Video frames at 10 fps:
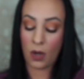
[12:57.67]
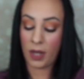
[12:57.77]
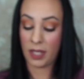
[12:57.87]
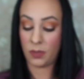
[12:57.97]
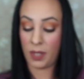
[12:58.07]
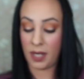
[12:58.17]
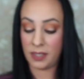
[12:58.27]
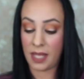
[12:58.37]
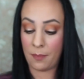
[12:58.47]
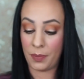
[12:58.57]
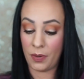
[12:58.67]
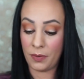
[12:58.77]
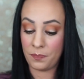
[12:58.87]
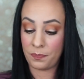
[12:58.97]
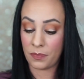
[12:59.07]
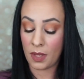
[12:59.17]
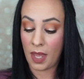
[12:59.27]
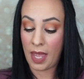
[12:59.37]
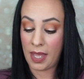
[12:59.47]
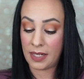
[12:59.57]
okay, so we got a sample,
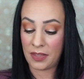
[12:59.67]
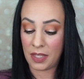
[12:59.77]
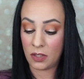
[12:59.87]
and I think